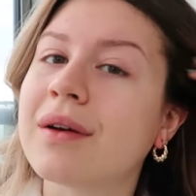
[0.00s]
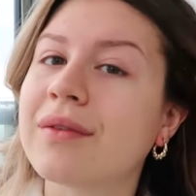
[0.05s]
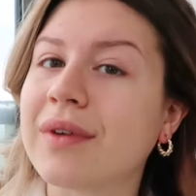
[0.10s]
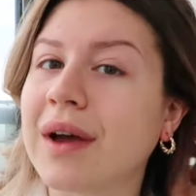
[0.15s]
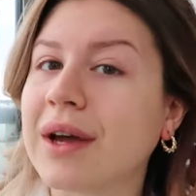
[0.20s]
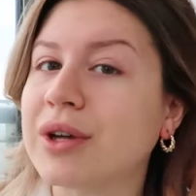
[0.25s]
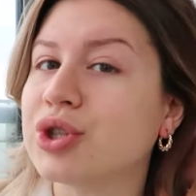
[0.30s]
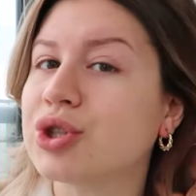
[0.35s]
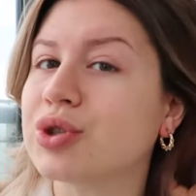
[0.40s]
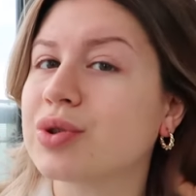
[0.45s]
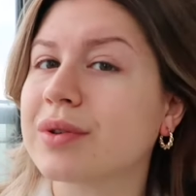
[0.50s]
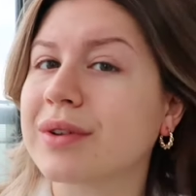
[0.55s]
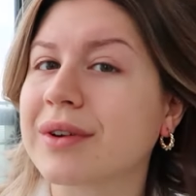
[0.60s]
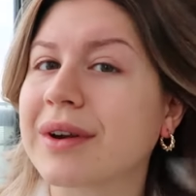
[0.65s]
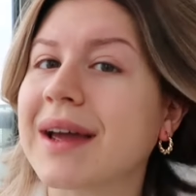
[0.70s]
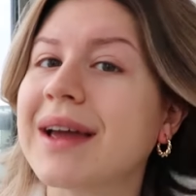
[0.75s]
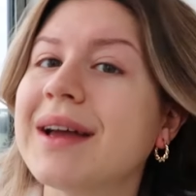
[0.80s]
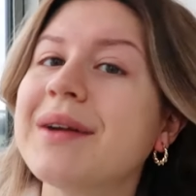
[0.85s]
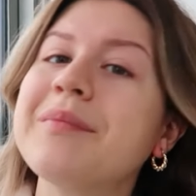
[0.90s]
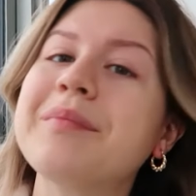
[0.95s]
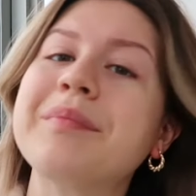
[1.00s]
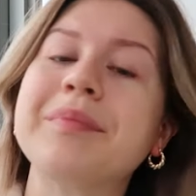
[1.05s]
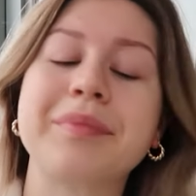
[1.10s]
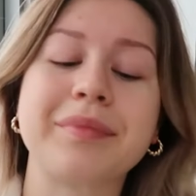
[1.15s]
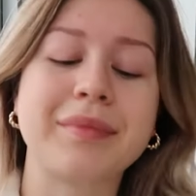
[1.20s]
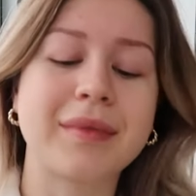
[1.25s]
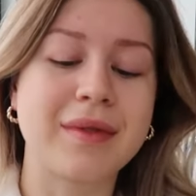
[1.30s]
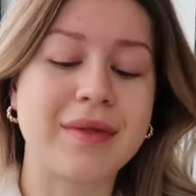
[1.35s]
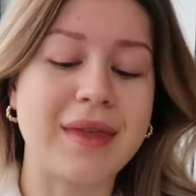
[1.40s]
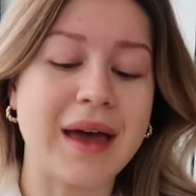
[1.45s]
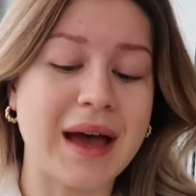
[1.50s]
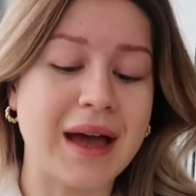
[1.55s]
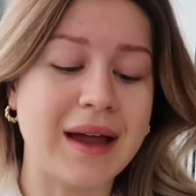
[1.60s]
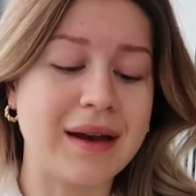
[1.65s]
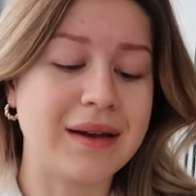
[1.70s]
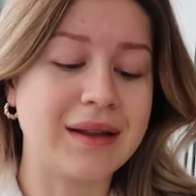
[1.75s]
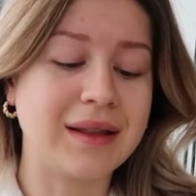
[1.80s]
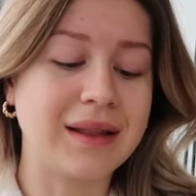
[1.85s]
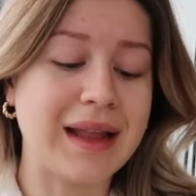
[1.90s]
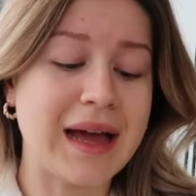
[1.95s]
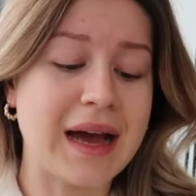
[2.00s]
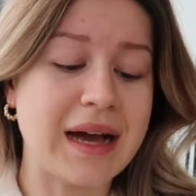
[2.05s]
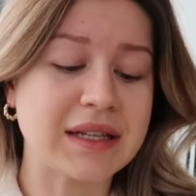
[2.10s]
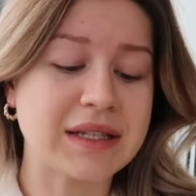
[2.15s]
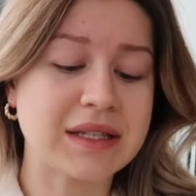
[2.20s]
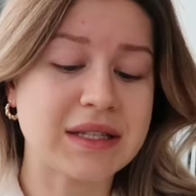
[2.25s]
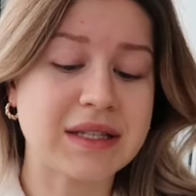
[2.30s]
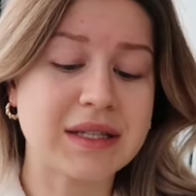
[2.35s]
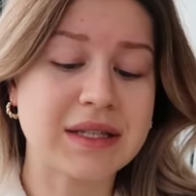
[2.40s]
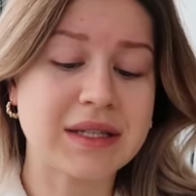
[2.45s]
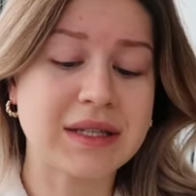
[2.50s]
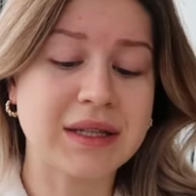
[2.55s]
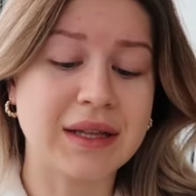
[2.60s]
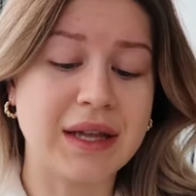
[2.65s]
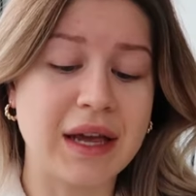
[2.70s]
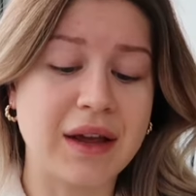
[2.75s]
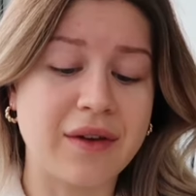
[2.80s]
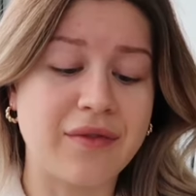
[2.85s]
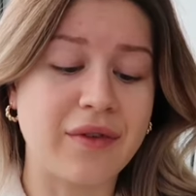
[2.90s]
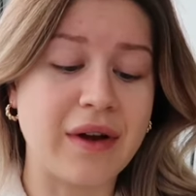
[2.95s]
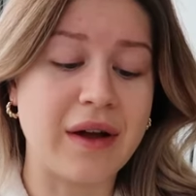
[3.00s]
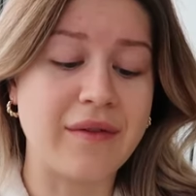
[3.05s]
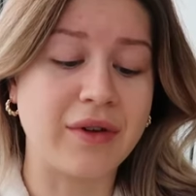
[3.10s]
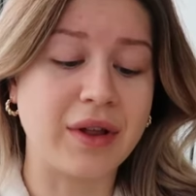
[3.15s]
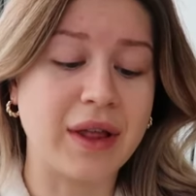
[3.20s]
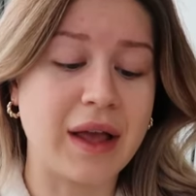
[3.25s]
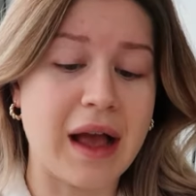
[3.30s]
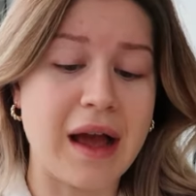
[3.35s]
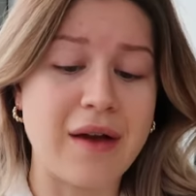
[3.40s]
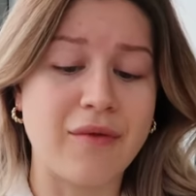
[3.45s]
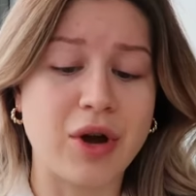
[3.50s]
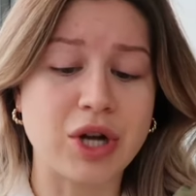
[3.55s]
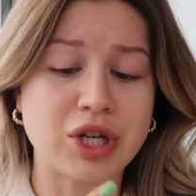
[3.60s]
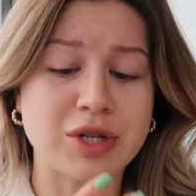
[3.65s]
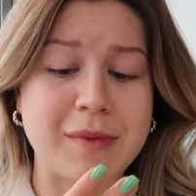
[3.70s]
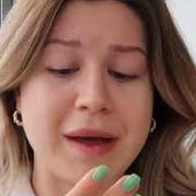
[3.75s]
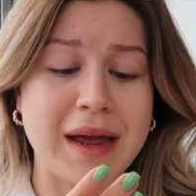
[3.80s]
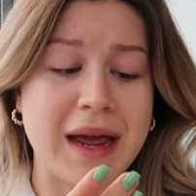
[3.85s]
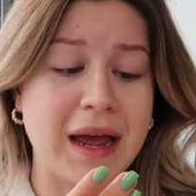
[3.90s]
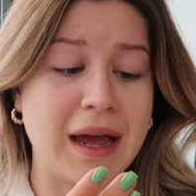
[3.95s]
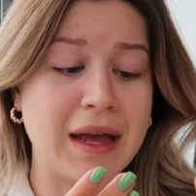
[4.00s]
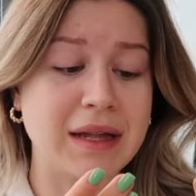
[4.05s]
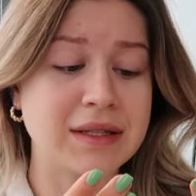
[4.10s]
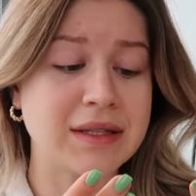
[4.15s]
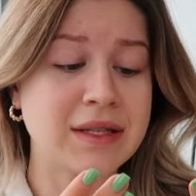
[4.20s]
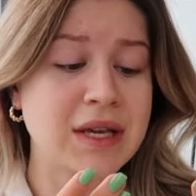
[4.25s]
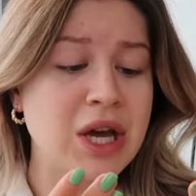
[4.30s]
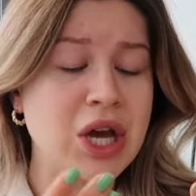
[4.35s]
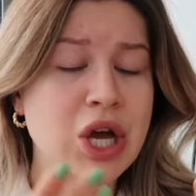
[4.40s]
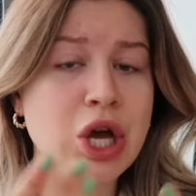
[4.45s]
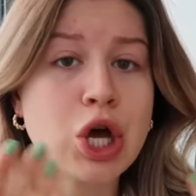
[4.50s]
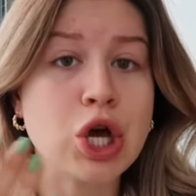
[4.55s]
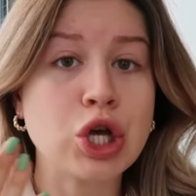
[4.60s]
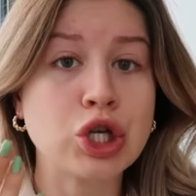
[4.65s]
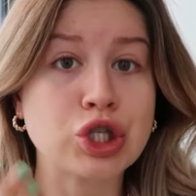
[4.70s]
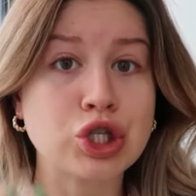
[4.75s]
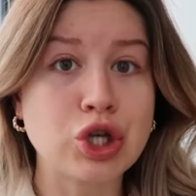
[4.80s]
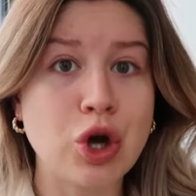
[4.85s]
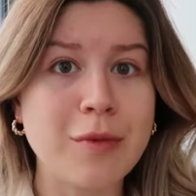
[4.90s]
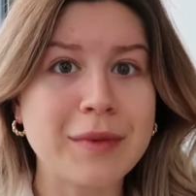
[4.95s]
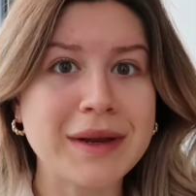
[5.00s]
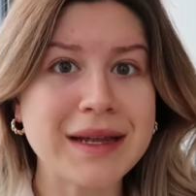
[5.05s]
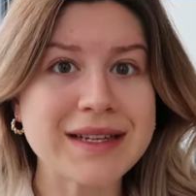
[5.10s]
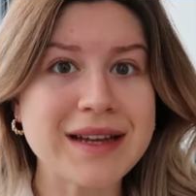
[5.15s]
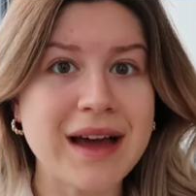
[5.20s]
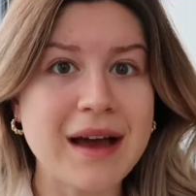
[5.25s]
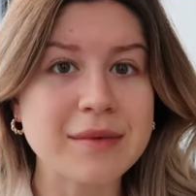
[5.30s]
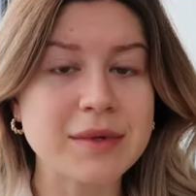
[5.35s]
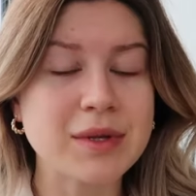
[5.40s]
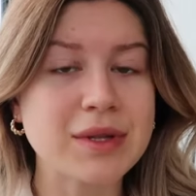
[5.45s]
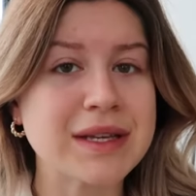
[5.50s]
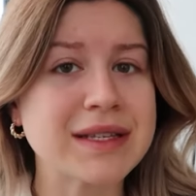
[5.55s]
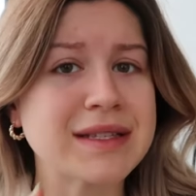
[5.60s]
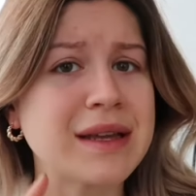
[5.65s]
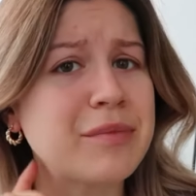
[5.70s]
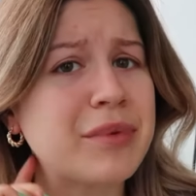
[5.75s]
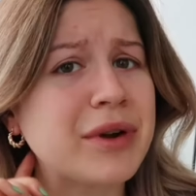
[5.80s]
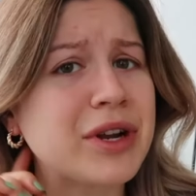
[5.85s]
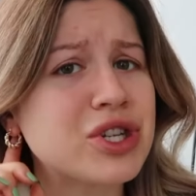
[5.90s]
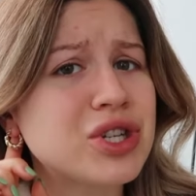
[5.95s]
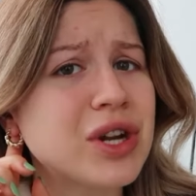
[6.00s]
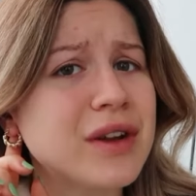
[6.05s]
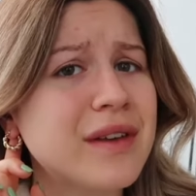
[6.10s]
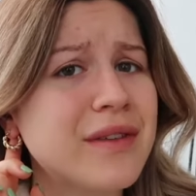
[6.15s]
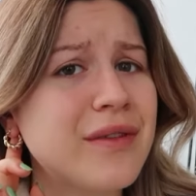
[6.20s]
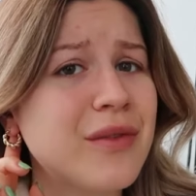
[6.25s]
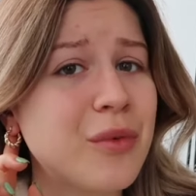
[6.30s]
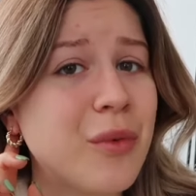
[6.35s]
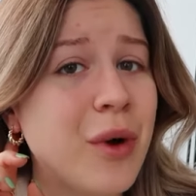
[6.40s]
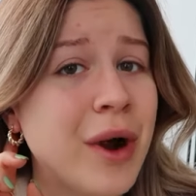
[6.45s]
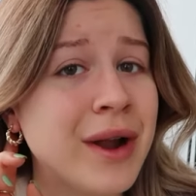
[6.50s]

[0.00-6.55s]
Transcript: fine jewelry that lasts like forever. Like I washed my hands so many times with these. I'm pretty sure i even